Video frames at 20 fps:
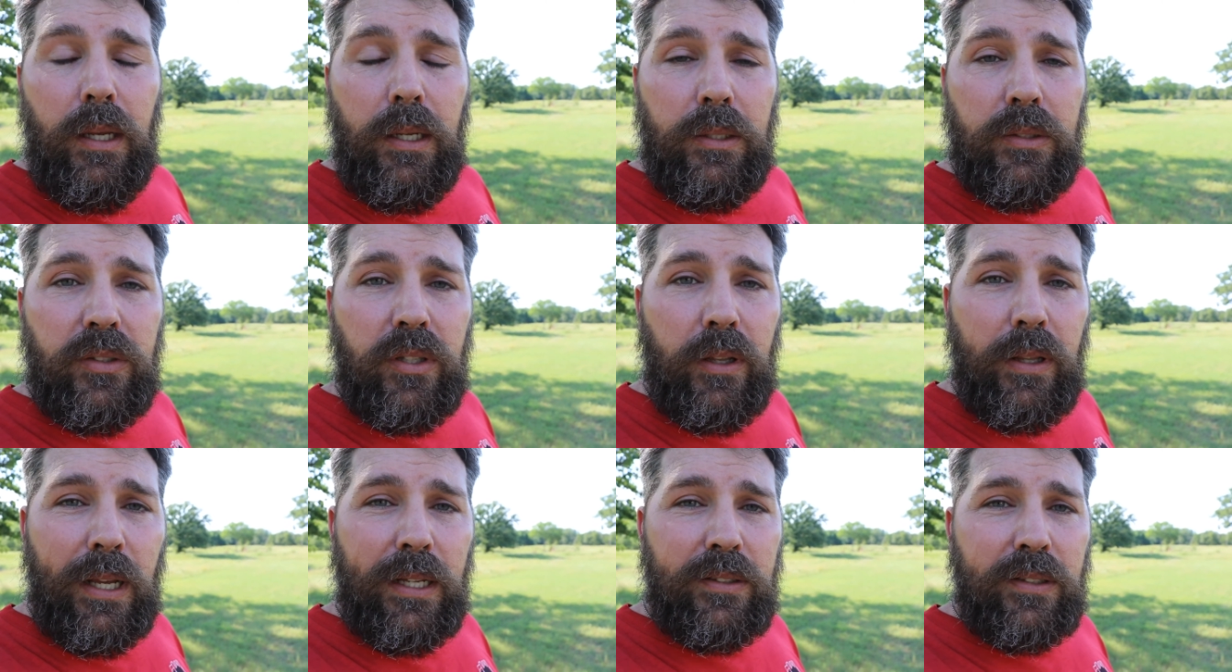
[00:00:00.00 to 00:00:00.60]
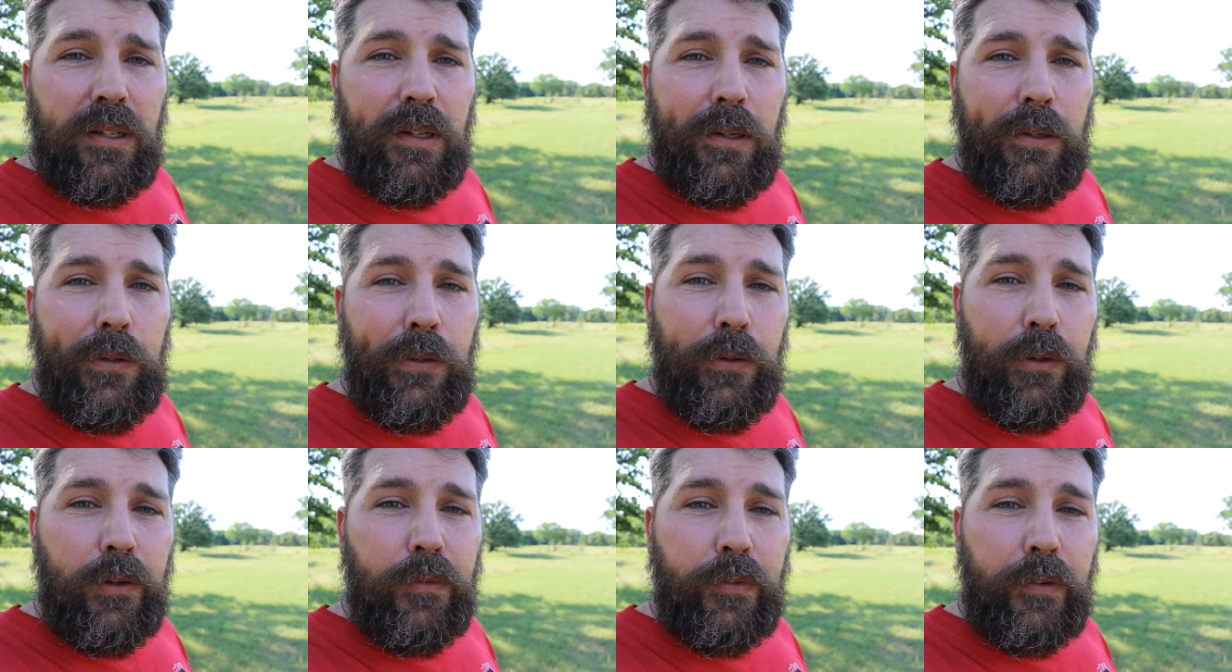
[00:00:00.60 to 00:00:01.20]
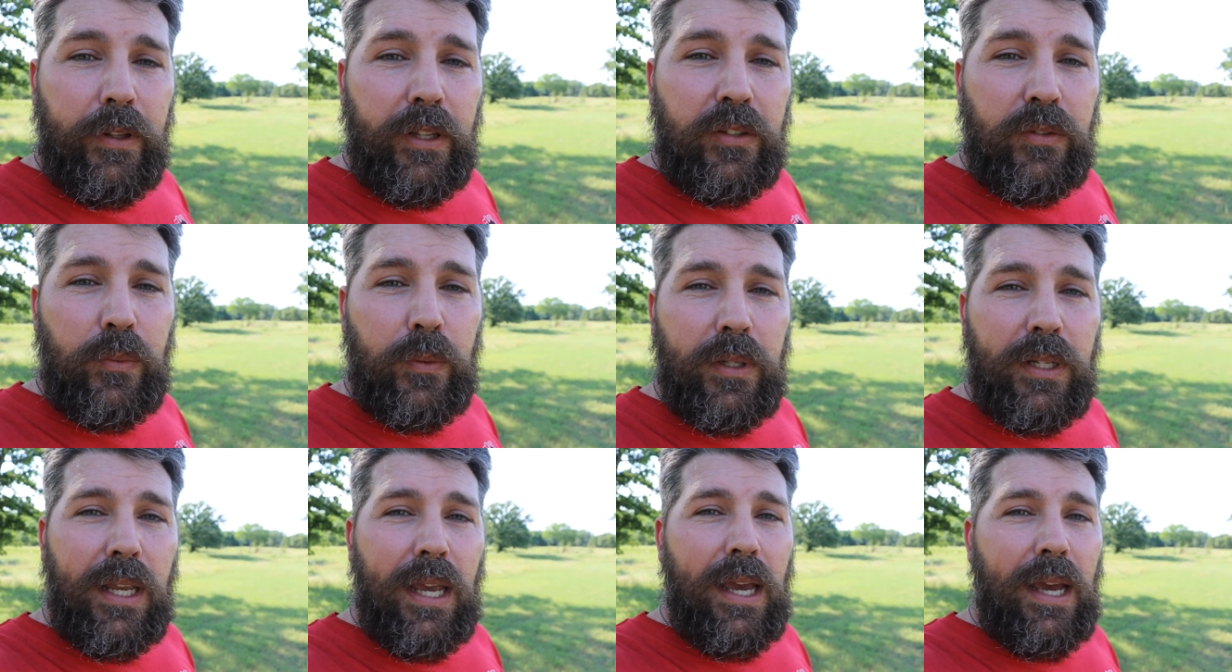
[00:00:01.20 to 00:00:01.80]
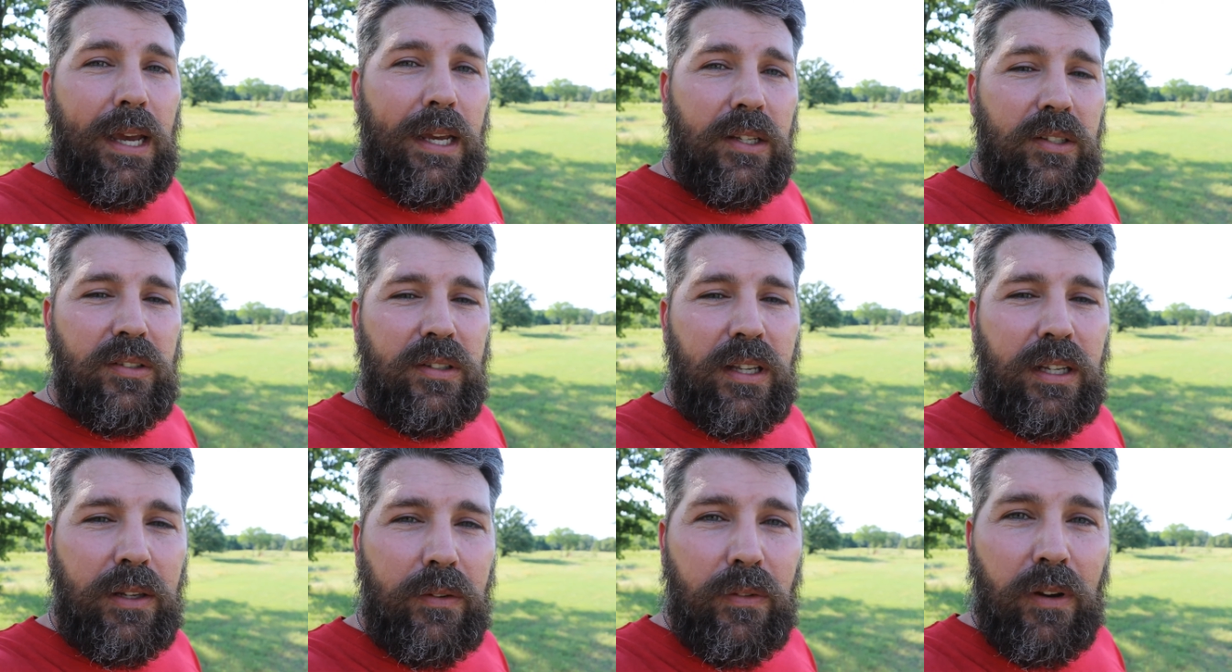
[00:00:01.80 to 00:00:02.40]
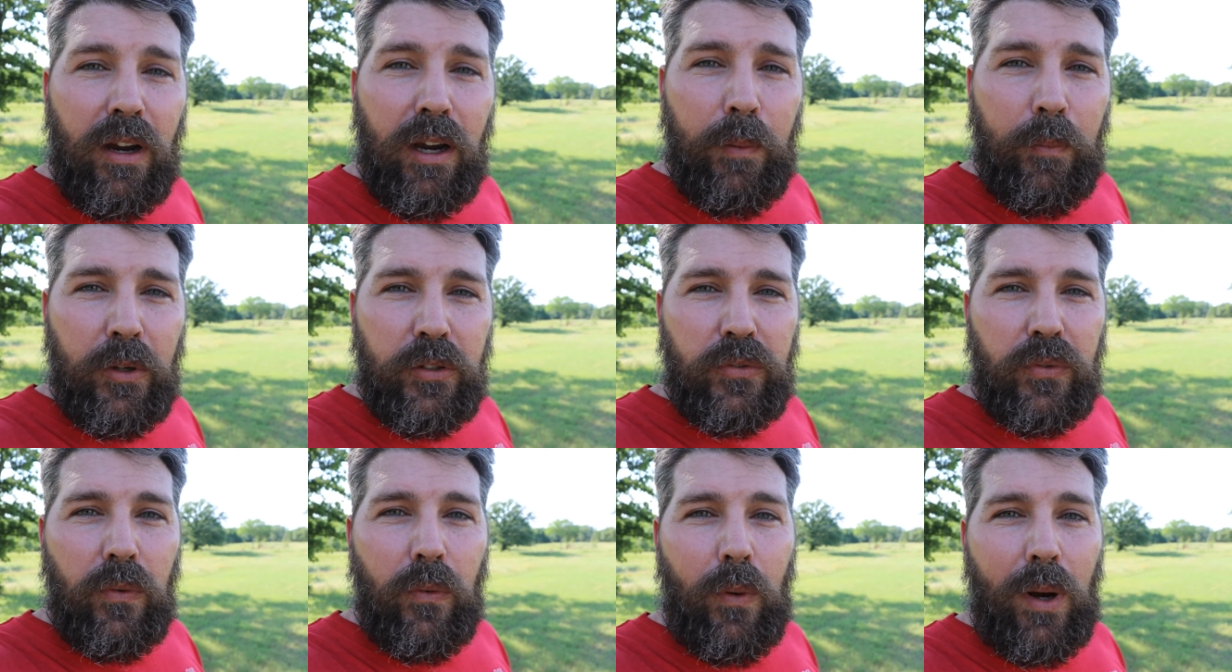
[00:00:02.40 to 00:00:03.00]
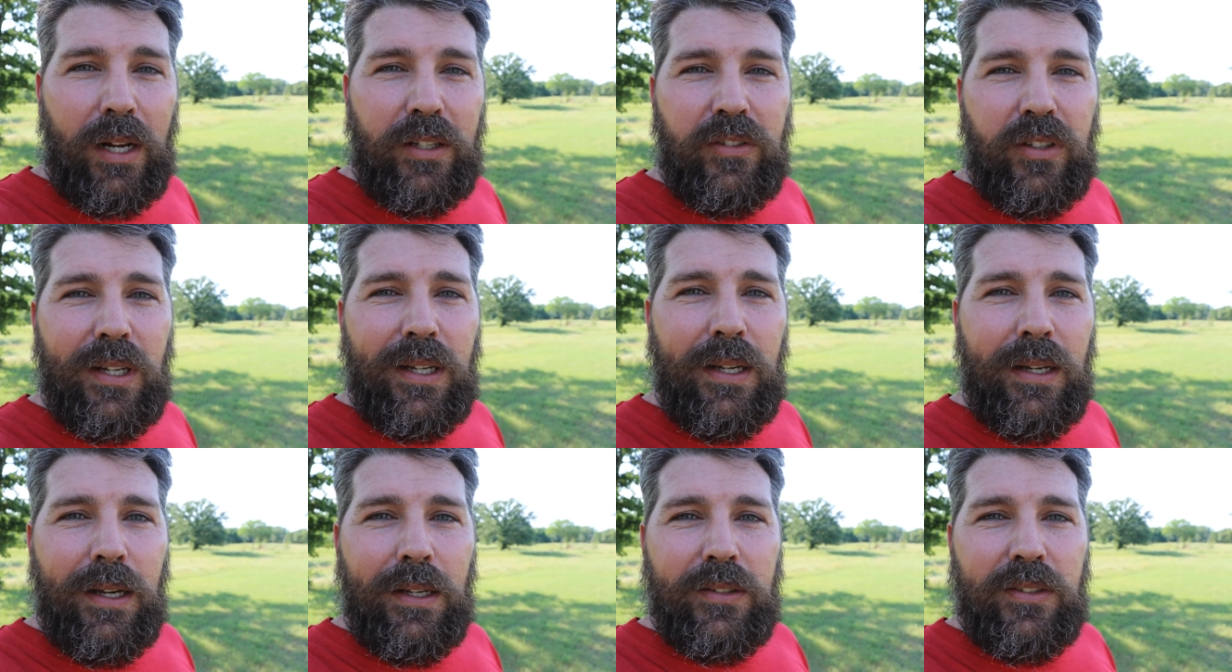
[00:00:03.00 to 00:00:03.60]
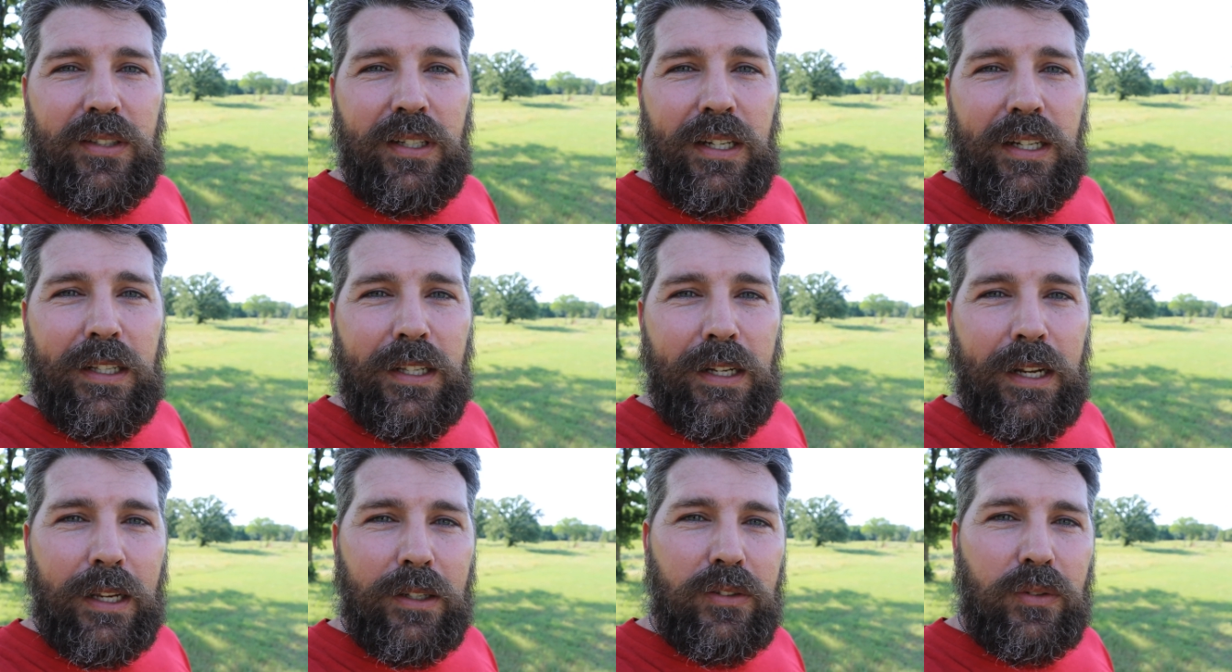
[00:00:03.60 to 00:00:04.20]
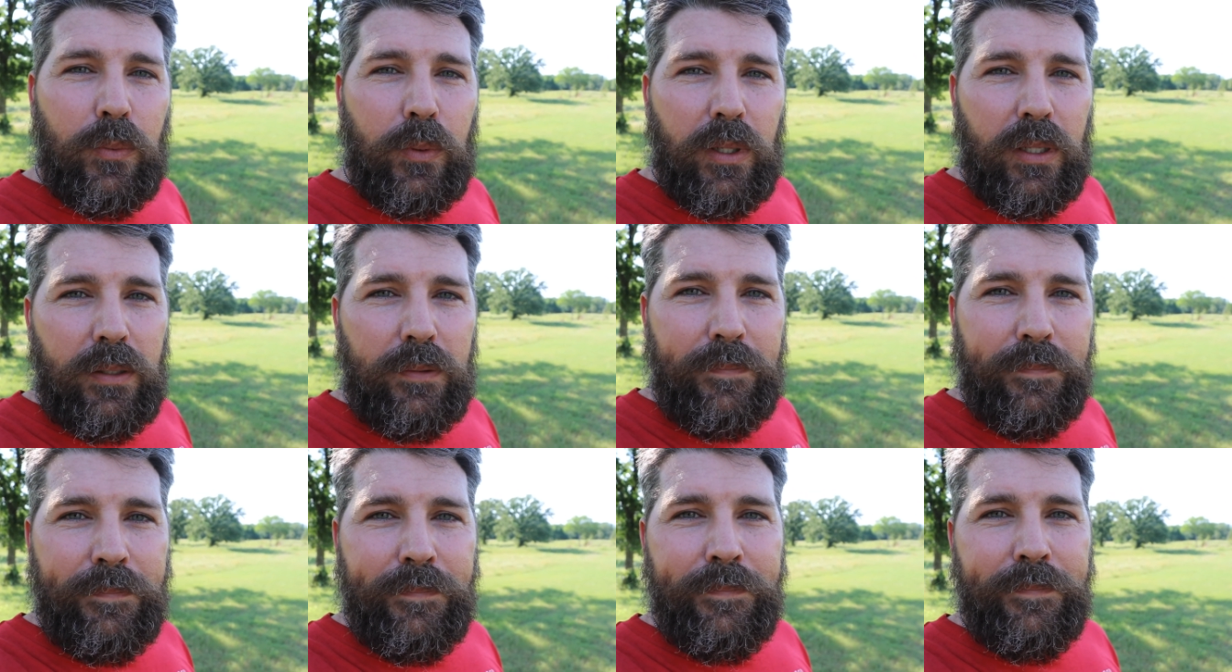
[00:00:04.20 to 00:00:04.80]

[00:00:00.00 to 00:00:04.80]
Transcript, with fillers: So that's going to do it for this one, guys. Thank you very much for watching. I'll see you in the next one.